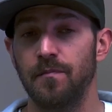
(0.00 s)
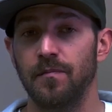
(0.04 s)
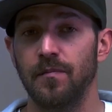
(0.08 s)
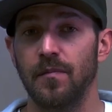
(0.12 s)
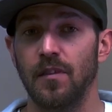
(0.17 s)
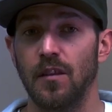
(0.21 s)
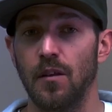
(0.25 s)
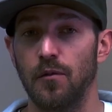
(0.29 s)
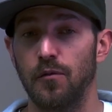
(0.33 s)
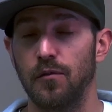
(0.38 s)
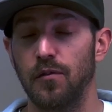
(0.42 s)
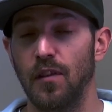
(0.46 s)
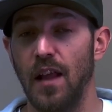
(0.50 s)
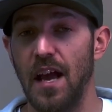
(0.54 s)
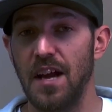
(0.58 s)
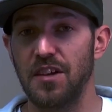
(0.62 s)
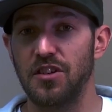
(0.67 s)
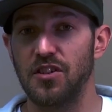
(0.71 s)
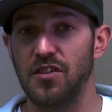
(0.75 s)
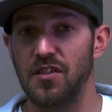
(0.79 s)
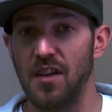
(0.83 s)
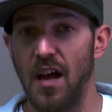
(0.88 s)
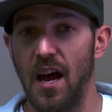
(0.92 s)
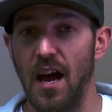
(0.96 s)
the flesh
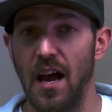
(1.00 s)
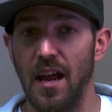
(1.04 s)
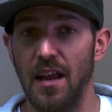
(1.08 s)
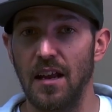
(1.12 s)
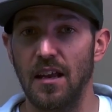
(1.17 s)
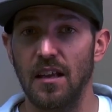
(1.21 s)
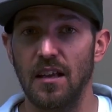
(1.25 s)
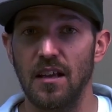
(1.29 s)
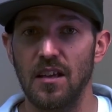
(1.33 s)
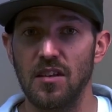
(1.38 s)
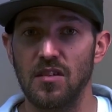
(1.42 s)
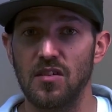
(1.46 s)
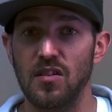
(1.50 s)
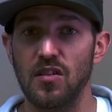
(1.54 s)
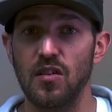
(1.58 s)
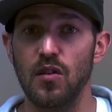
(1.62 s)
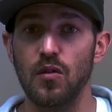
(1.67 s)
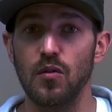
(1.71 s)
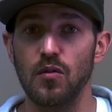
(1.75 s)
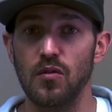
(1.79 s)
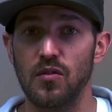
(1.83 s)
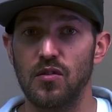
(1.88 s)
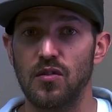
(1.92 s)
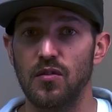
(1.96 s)
side, is
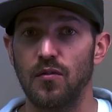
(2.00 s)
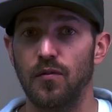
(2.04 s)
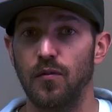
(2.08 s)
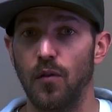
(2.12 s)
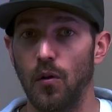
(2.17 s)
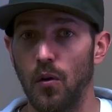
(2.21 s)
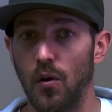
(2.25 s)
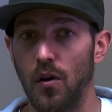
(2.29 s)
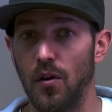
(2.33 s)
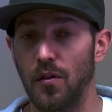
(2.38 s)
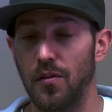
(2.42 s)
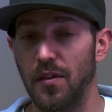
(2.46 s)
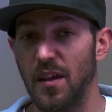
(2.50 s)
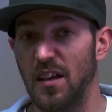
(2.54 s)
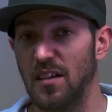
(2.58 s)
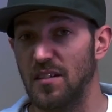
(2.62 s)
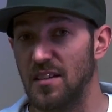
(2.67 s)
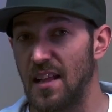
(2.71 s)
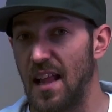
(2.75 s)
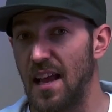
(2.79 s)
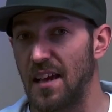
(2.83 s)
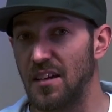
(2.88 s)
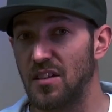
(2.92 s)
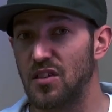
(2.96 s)
used for things
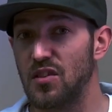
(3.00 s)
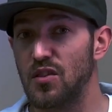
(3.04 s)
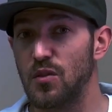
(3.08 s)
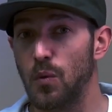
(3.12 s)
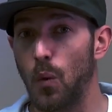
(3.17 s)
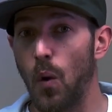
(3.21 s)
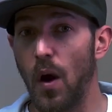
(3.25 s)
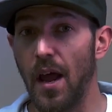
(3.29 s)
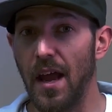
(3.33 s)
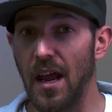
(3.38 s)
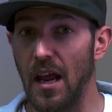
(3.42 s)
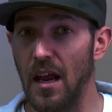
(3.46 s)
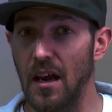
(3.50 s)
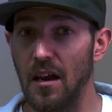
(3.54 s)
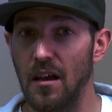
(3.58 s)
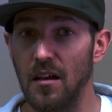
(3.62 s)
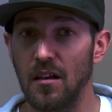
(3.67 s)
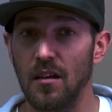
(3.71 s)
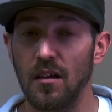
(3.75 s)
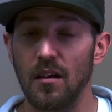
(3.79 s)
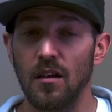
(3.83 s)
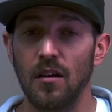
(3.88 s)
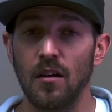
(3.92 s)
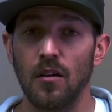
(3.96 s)
like suede
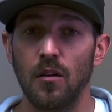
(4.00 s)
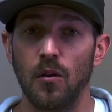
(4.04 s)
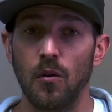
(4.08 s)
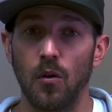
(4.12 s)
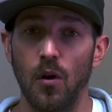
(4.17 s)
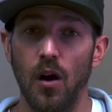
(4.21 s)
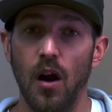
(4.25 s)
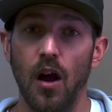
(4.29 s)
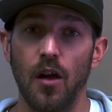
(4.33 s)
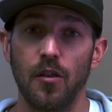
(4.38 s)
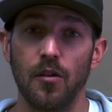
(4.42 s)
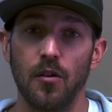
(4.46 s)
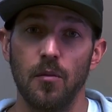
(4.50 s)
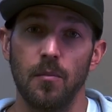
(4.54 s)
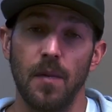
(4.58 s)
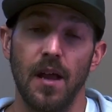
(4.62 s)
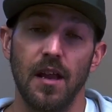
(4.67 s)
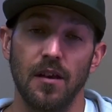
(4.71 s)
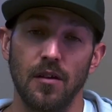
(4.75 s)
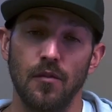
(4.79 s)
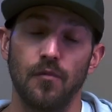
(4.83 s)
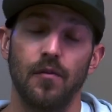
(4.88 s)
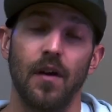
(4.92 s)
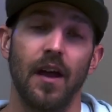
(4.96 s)
or other
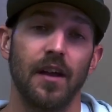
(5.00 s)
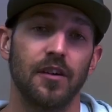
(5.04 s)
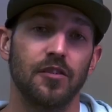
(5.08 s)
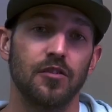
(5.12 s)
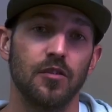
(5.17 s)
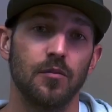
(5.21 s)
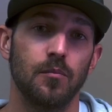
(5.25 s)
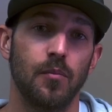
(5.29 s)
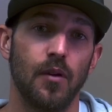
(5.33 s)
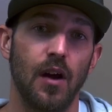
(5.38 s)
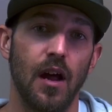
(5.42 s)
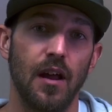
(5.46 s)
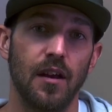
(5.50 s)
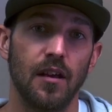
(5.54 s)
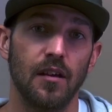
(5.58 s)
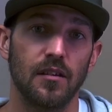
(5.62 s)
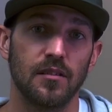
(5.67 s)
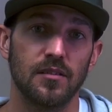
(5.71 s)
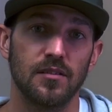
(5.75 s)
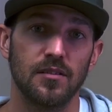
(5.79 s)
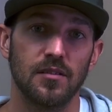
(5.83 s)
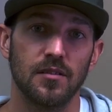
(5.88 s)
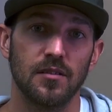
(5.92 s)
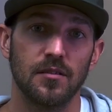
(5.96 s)
manufactured
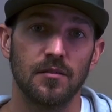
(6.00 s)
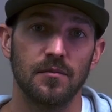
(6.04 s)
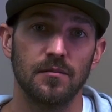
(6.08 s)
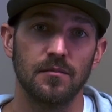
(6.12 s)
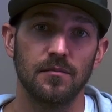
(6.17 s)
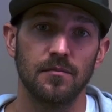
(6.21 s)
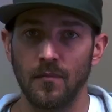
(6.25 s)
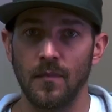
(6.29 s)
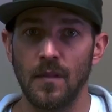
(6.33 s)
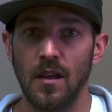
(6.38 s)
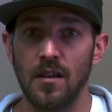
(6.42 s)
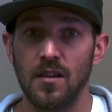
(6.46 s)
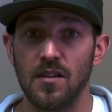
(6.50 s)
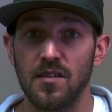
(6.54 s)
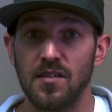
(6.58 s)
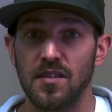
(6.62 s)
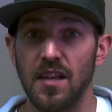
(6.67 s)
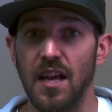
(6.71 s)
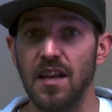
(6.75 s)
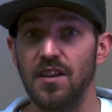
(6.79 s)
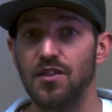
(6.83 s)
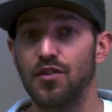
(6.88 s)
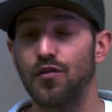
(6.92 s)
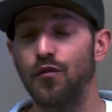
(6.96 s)
products.
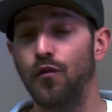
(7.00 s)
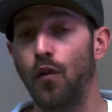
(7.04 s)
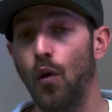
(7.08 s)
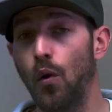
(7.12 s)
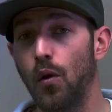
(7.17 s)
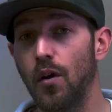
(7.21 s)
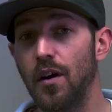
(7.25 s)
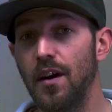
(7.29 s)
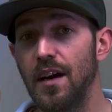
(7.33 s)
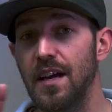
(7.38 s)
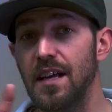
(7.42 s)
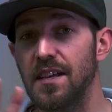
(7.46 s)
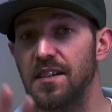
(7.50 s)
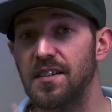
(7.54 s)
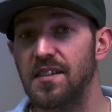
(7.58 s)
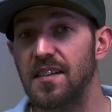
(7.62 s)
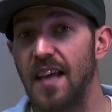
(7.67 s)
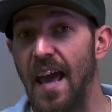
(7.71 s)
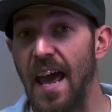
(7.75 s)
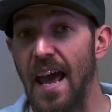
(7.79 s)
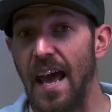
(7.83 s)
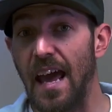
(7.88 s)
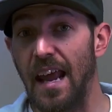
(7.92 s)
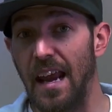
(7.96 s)
Stage 4 is
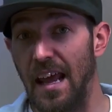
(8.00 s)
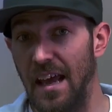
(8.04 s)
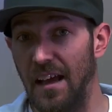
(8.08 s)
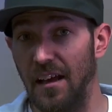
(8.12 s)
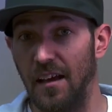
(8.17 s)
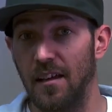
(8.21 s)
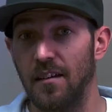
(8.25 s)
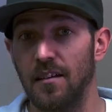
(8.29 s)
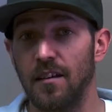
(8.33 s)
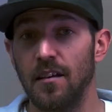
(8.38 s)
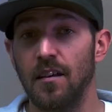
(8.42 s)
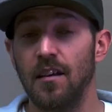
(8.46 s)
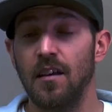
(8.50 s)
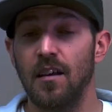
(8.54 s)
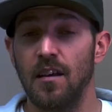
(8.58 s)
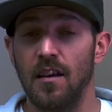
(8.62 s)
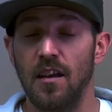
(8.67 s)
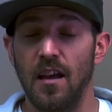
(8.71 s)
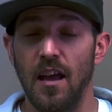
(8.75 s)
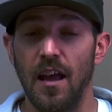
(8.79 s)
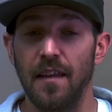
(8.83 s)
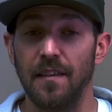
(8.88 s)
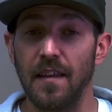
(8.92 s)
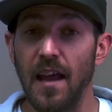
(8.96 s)
tanning,
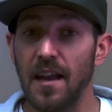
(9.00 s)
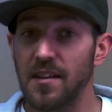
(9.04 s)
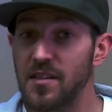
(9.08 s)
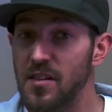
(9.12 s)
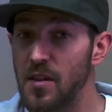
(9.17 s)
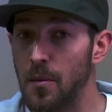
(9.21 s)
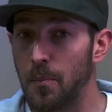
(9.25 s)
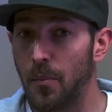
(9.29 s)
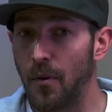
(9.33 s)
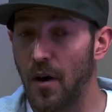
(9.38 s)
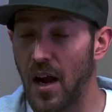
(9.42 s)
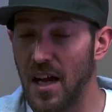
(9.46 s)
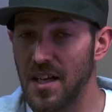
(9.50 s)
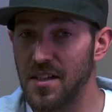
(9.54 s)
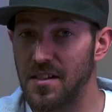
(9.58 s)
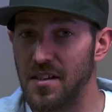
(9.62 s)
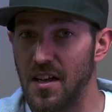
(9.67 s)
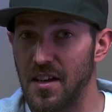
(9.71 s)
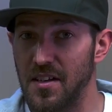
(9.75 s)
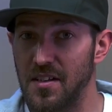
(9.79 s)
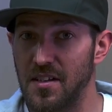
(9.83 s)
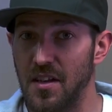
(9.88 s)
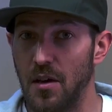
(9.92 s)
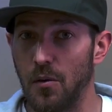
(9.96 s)
and that's the
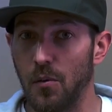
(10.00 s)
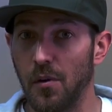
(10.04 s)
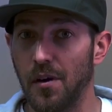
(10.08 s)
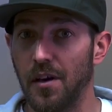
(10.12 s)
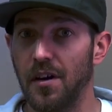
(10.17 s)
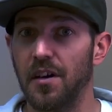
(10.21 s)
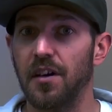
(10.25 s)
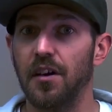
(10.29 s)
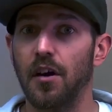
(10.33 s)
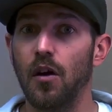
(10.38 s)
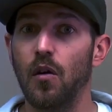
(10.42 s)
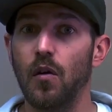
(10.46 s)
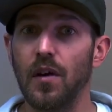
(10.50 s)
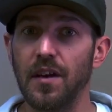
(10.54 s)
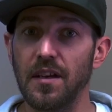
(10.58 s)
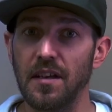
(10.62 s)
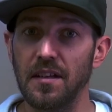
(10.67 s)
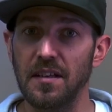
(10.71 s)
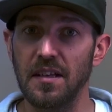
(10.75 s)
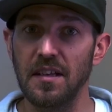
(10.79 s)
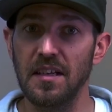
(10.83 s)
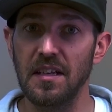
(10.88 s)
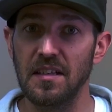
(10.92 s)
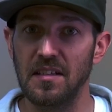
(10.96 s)
process that we're going to go into
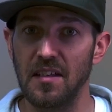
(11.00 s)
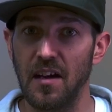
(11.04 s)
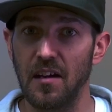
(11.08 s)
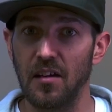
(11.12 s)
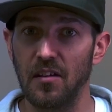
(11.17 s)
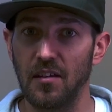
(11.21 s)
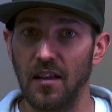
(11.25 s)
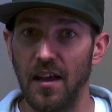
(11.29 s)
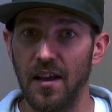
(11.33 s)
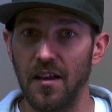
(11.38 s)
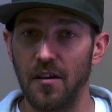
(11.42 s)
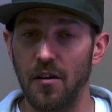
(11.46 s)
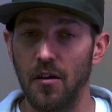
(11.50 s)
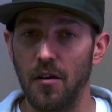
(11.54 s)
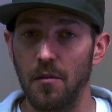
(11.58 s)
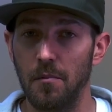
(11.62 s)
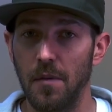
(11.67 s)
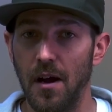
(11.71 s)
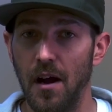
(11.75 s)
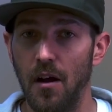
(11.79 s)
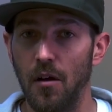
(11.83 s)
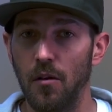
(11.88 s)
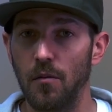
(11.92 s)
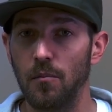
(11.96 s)
detail later
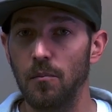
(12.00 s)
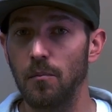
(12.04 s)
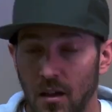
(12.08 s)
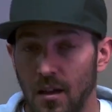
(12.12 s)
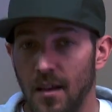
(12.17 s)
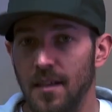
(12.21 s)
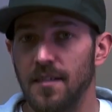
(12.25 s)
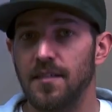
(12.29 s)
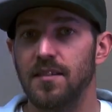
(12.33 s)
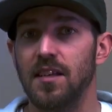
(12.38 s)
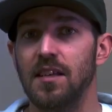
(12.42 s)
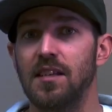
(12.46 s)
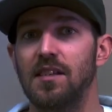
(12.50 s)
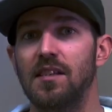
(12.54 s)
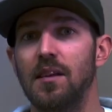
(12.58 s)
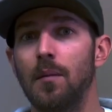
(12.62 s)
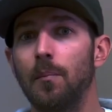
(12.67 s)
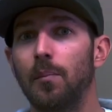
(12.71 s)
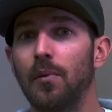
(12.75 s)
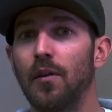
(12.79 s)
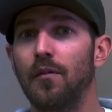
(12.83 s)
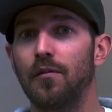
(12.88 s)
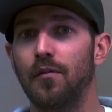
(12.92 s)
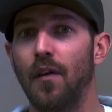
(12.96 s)
about. To
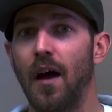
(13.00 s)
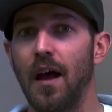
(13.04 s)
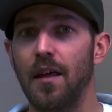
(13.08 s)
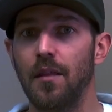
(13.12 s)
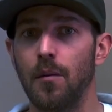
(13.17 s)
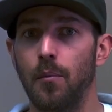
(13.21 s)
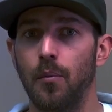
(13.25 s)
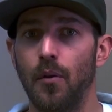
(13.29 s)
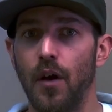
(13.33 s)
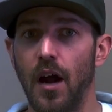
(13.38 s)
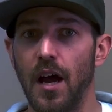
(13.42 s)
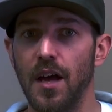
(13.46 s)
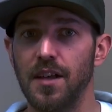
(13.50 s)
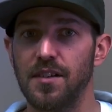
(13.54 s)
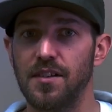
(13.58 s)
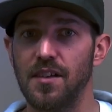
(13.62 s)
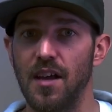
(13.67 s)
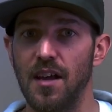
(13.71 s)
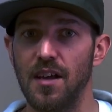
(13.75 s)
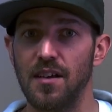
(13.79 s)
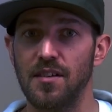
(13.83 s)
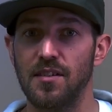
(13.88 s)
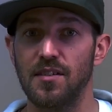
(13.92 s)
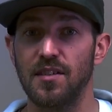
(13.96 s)
simplify the
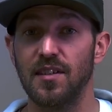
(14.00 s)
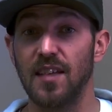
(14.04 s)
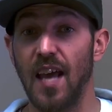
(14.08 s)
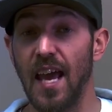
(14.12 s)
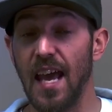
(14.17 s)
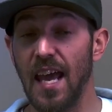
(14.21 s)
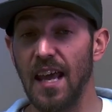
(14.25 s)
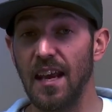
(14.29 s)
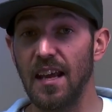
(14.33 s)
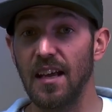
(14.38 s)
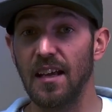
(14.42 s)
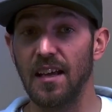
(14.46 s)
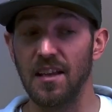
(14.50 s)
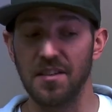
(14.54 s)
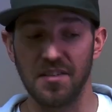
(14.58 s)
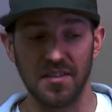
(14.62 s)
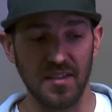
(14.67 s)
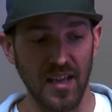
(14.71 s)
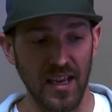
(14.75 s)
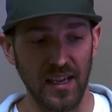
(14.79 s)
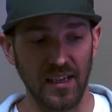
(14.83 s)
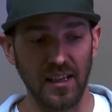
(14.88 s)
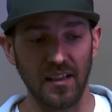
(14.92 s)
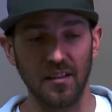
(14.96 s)
process, tanning is
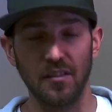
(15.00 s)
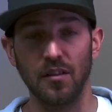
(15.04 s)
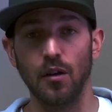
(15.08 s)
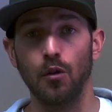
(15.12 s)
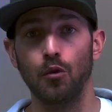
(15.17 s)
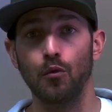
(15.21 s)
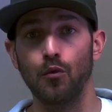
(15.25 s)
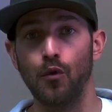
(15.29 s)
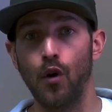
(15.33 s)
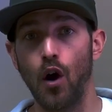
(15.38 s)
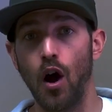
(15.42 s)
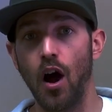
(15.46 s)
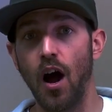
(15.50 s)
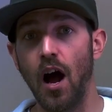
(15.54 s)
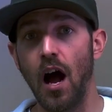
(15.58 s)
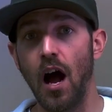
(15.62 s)
taking the raw